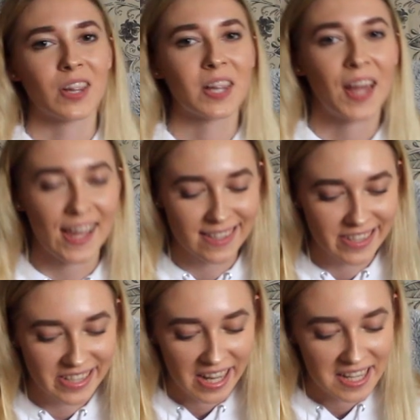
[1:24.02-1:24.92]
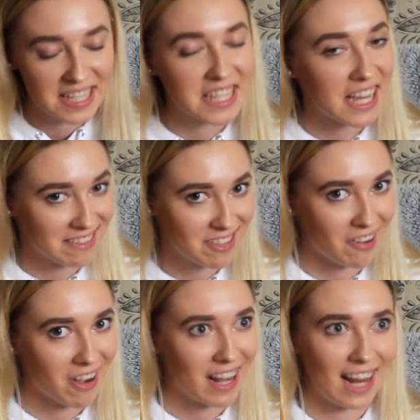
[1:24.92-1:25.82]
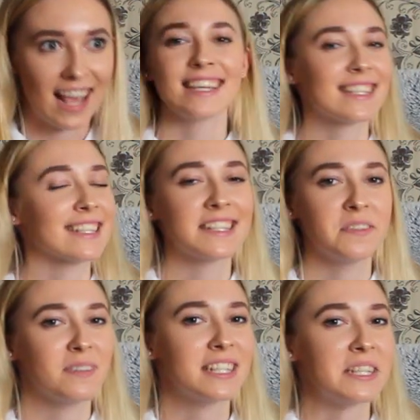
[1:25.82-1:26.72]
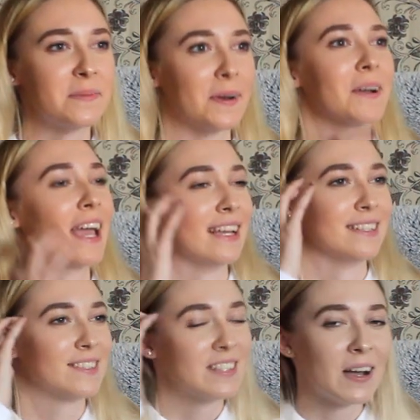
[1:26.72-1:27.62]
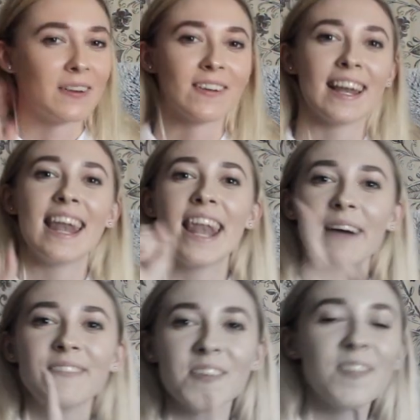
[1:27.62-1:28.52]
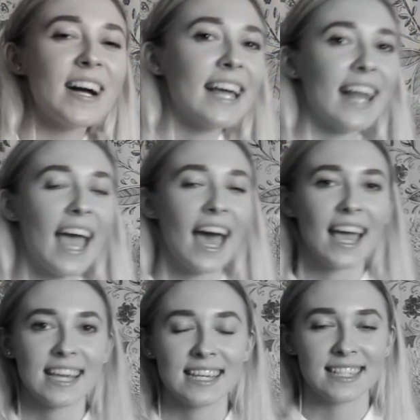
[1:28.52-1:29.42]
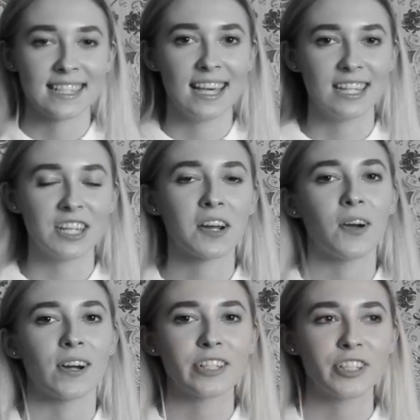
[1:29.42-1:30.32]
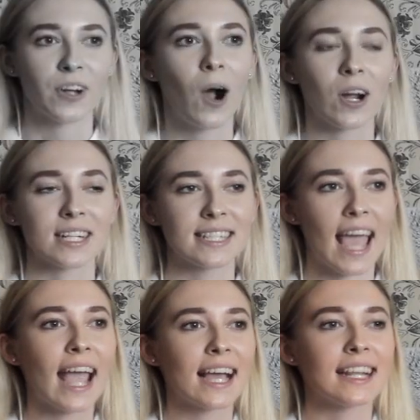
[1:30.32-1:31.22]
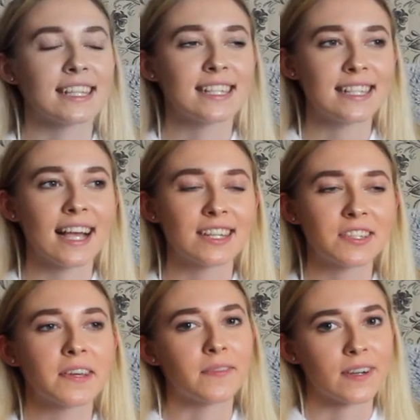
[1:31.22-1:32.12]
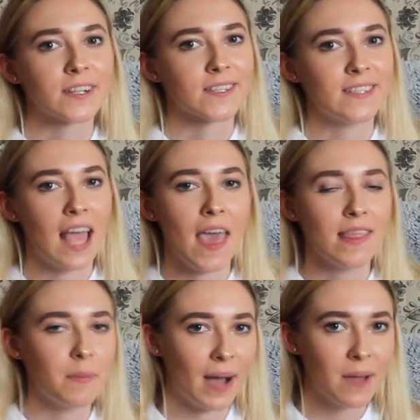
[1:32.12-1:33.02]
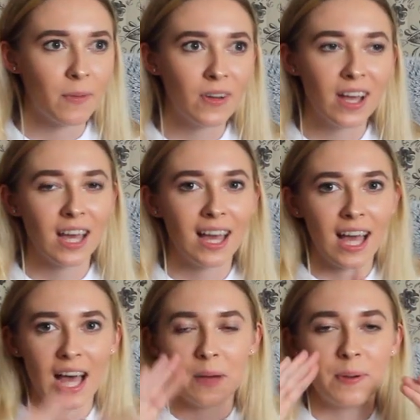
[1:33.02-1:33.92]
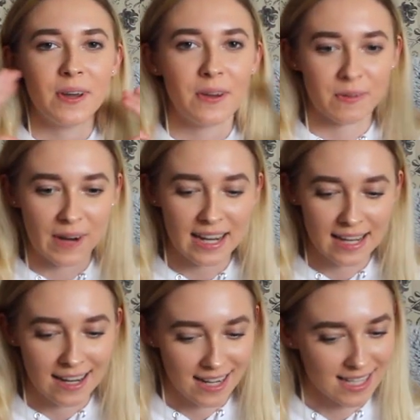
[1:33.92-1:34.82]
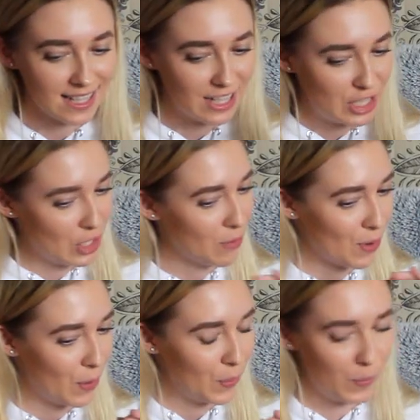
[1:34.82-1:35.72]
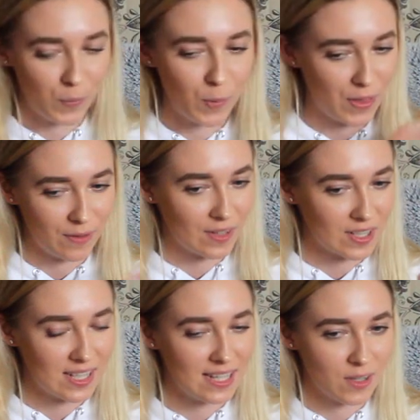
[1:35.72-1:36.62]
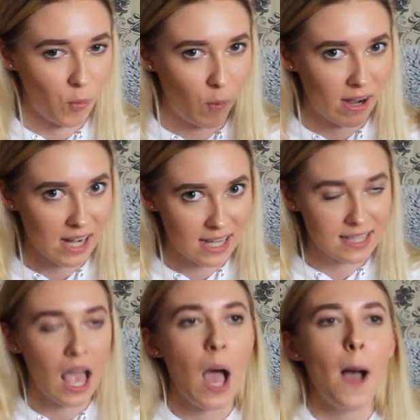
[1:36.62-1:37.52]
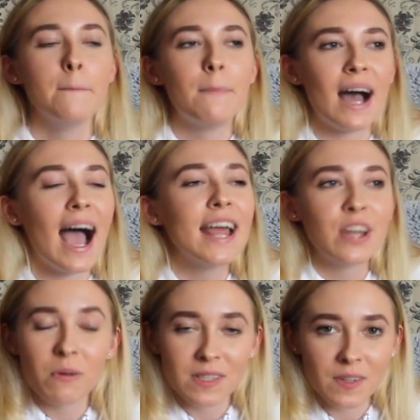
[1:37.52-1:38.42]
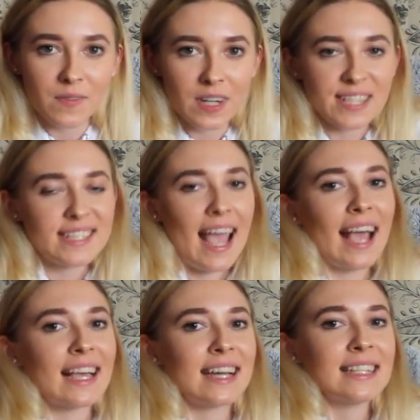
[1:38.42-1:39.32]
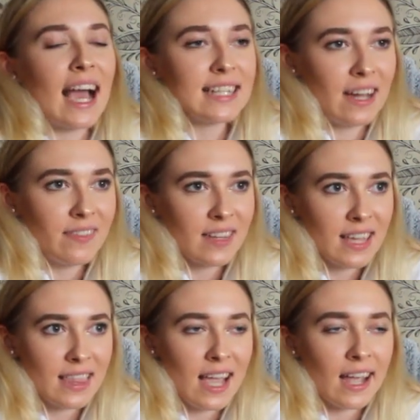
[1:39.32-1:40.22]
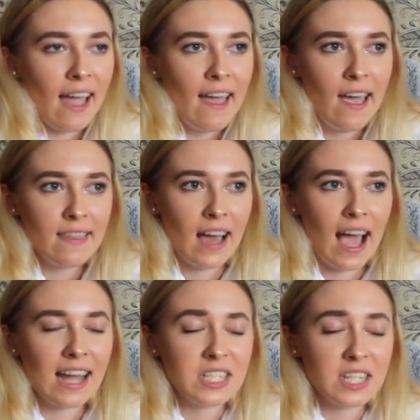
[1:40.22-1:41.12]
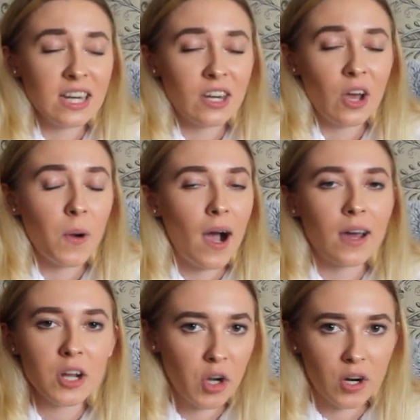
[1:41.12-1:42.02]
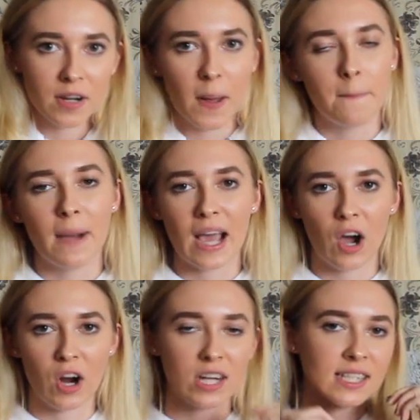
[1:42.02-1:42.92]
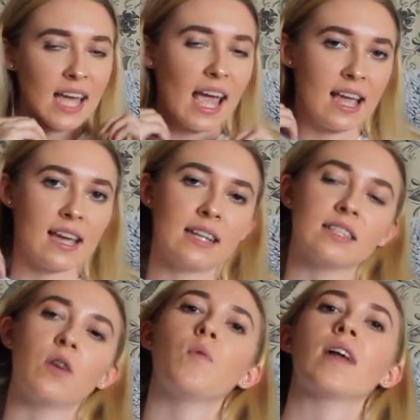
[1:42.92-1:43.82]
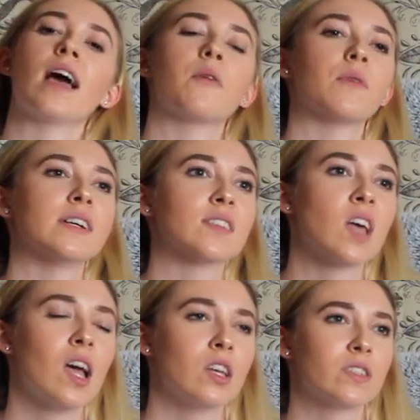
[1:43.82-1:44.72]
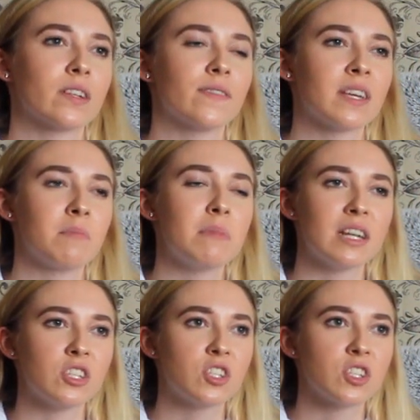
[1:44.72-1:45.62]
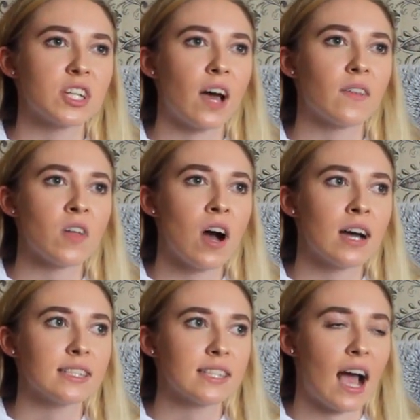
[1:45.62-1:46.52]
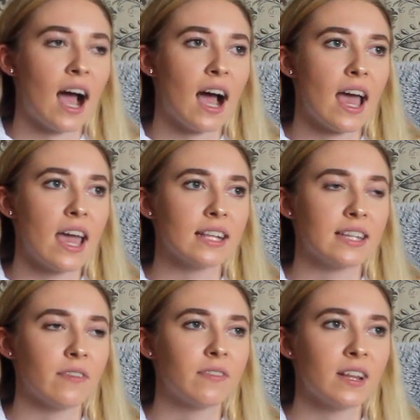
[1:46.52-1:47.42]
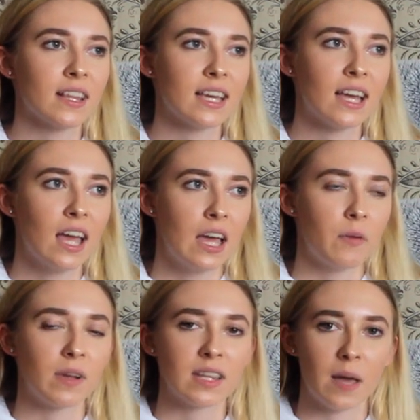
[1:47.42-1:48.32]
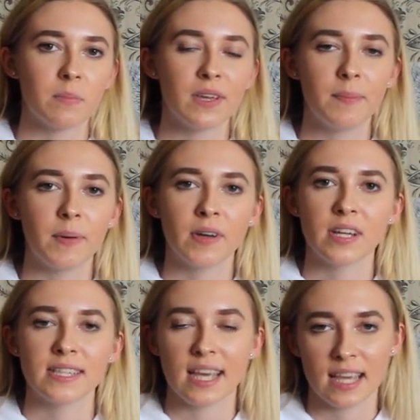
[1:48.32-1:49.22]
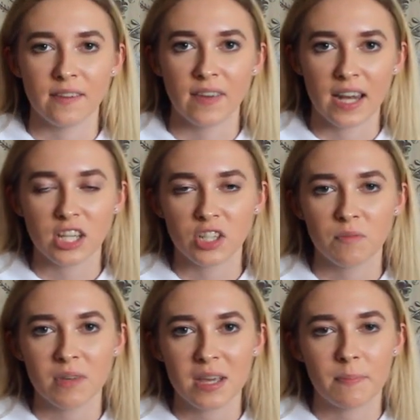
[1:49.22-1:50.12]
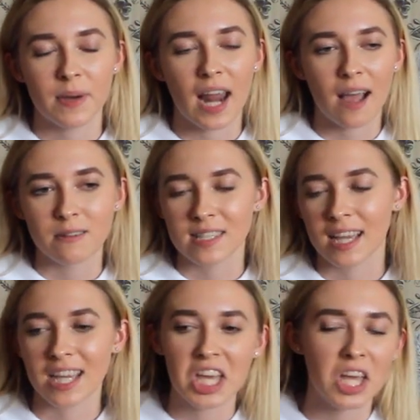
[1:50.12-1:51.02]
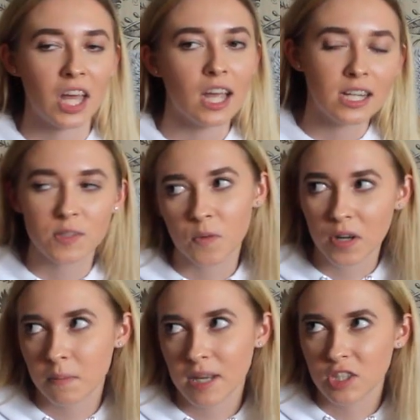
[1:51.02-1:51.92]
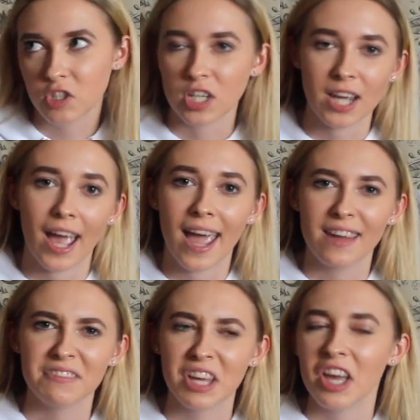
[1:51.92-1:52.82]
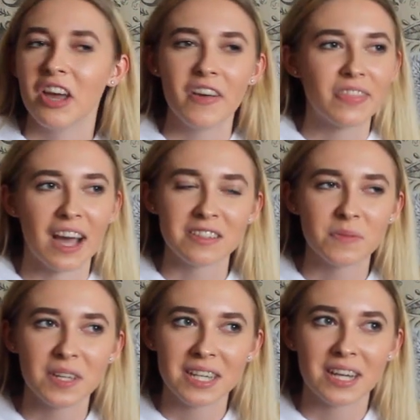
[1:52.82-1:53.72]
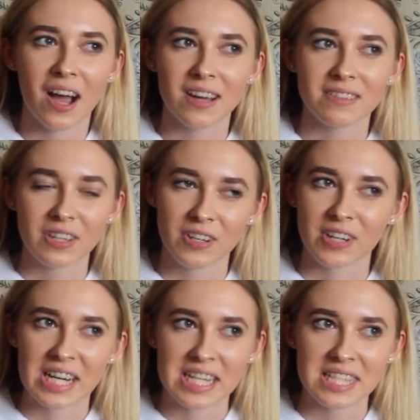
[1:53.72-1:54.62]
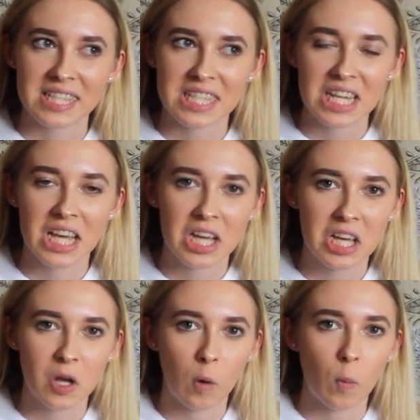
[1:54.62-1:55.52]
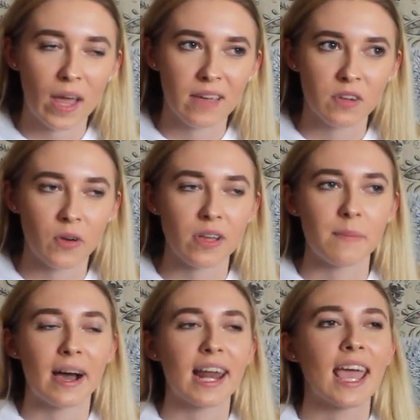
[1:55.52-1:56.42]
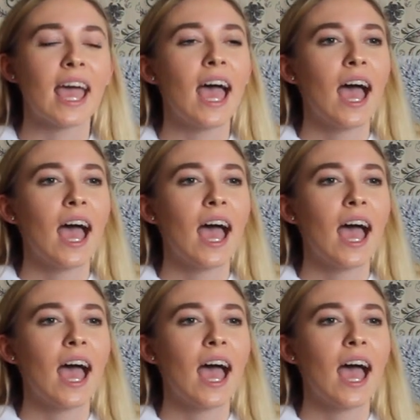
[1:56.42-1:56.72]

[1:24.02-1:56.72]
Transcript: Let's get started. This is gonna be deep. Okay, so number one is to guard your heart, and this is actually a verse in the Bible. I'll put it right here because I don't know what the verse is or where it is, but I know it's a verse, and I definitely think that I didn't know how to guard my heart. And when I was serving in ministry a lot, I definitely would let people take advantage of me, but I was like, it's for the ministry, and that's really not the greatest way of going about it.